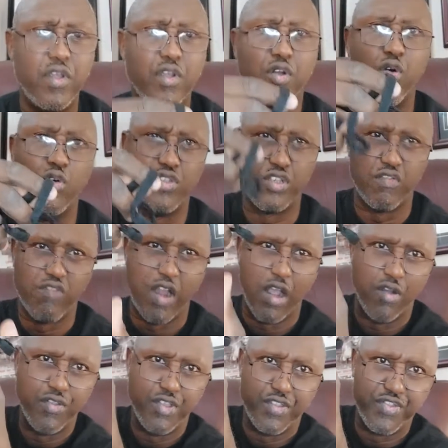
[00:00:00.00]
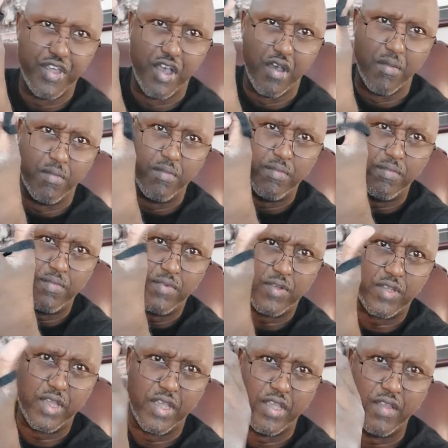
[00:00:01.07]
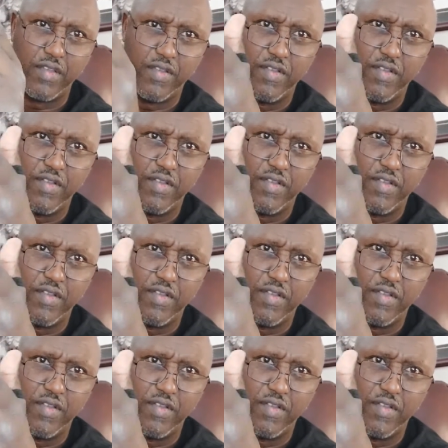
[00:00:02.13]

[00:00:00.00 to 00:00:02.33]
goes around your thumb. Okay?